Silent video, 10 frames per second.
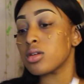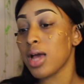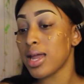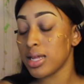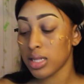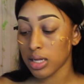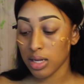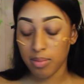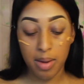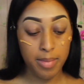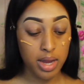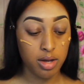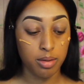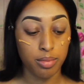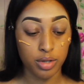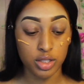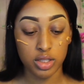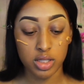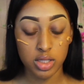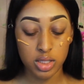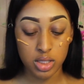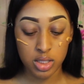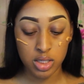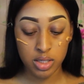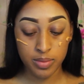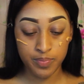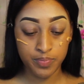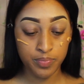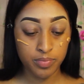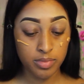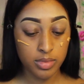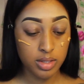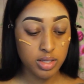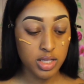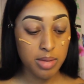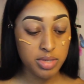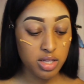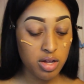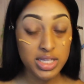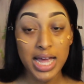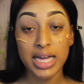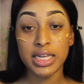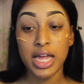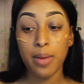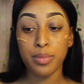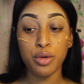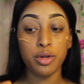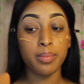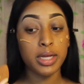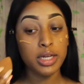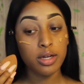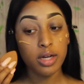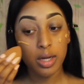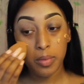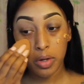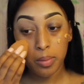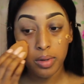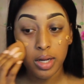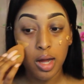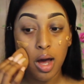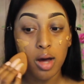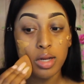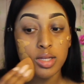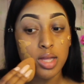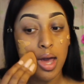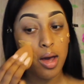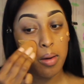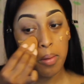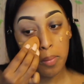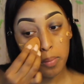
Yeah, I need to clean my makeup brushes. So I'm just gonna take a damp beauty blender and I'm gonna blend all this out